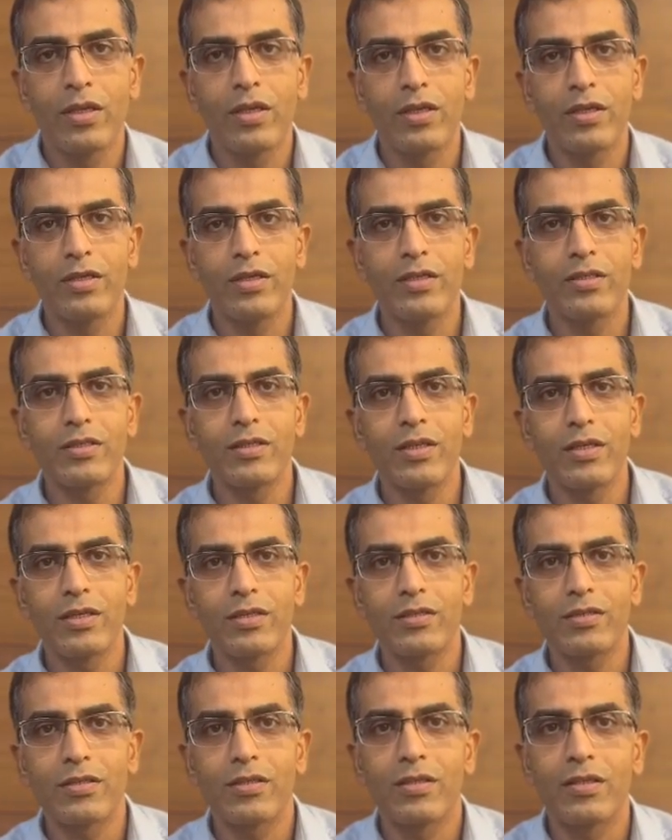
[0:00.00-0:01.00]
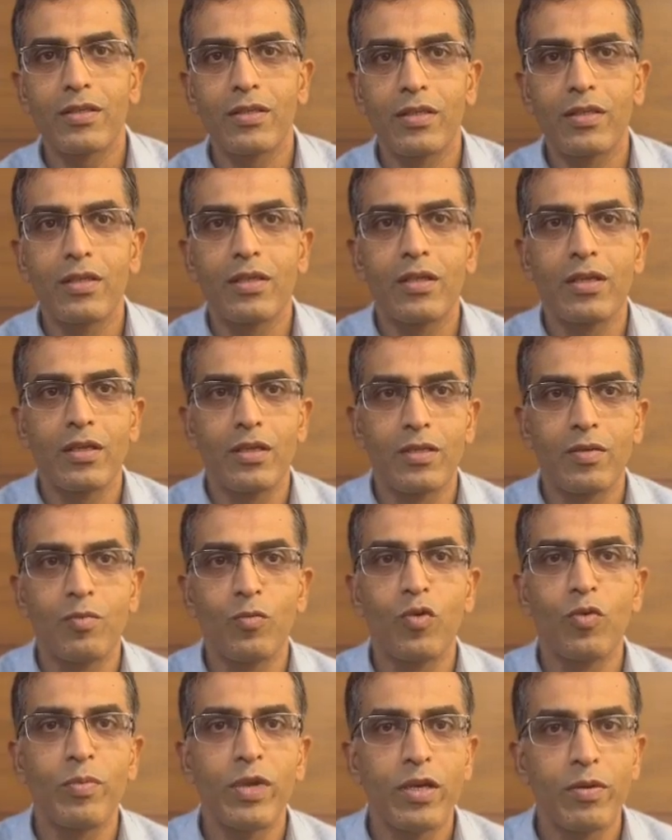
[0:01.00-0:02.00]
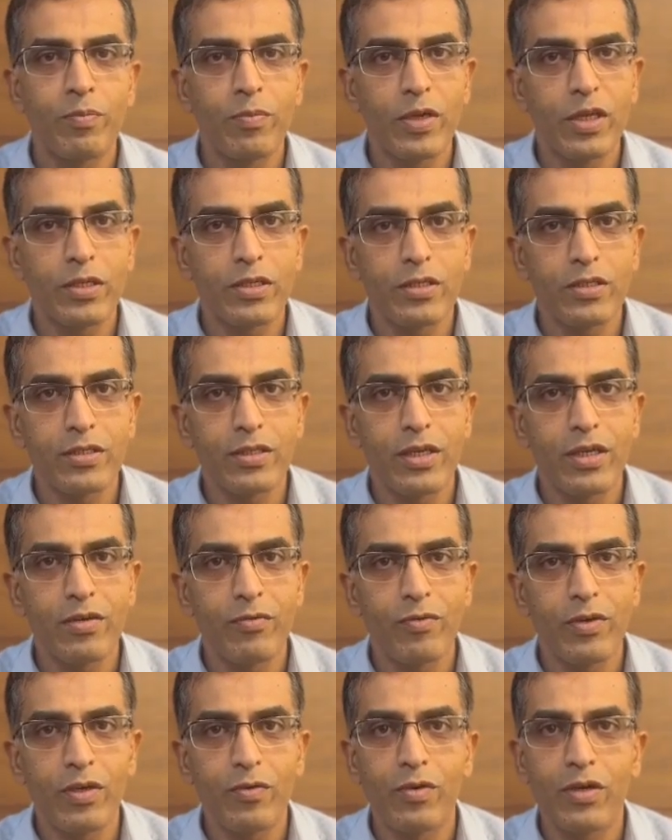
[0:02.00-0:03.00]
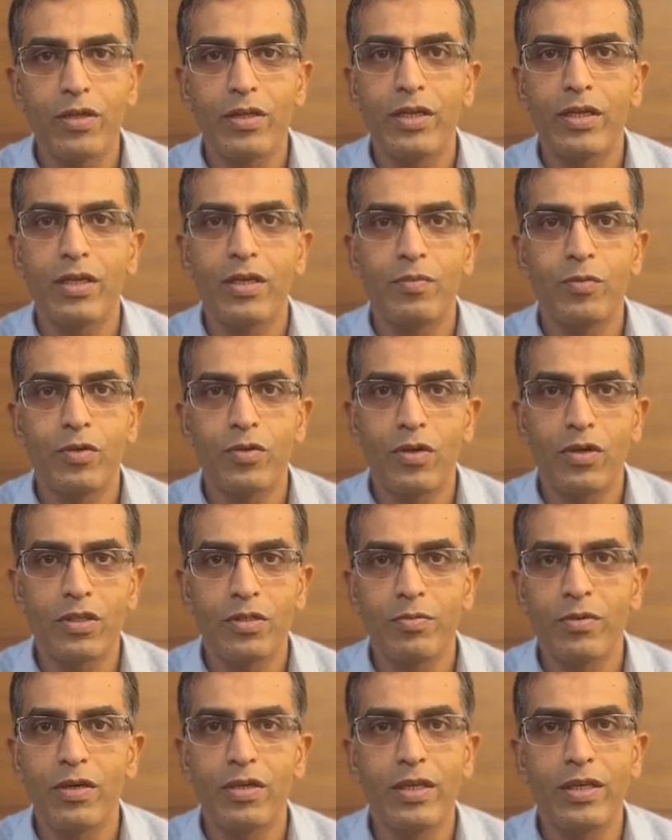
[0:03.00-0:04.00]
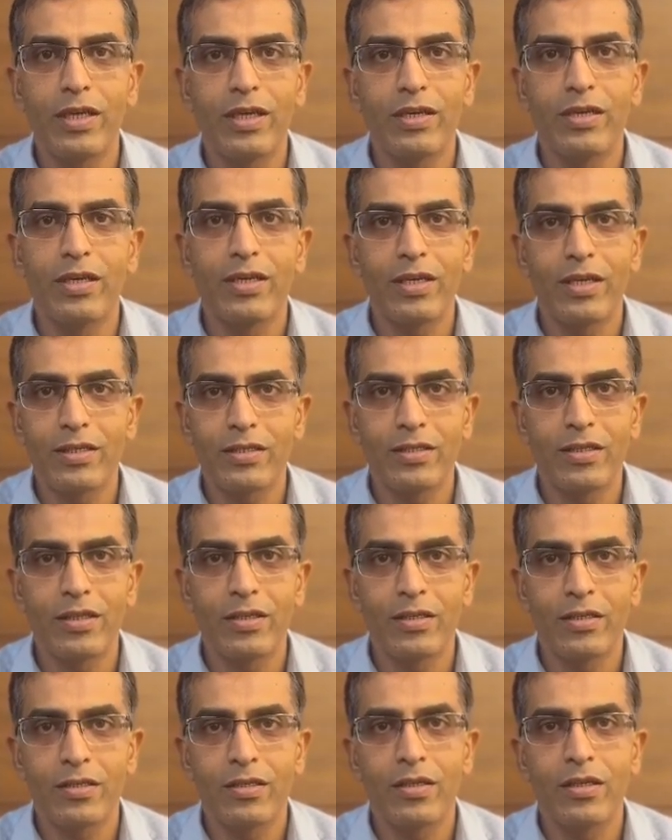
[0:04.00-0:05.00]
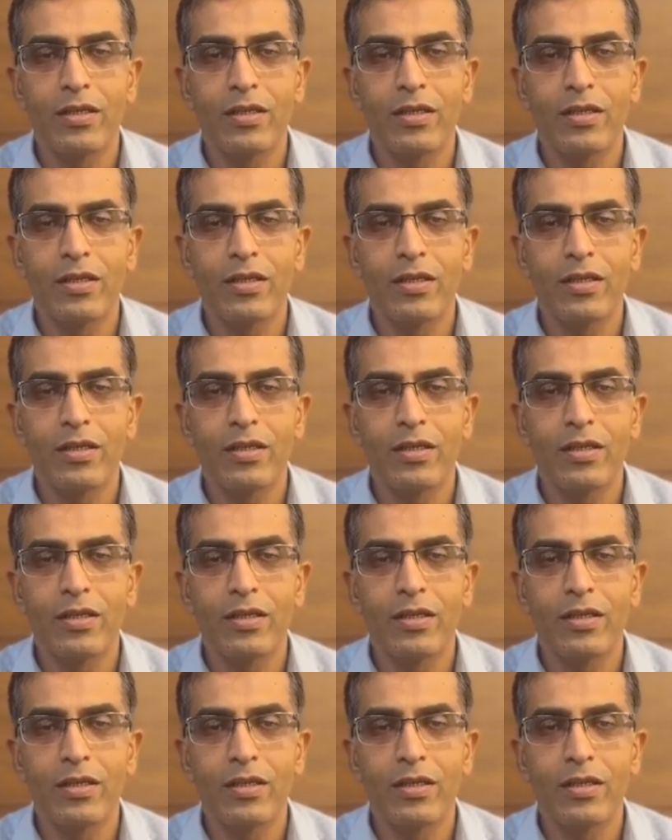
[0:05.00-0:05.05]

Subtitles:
These days, the moment patients get fever, they come to hospital, they get the test done.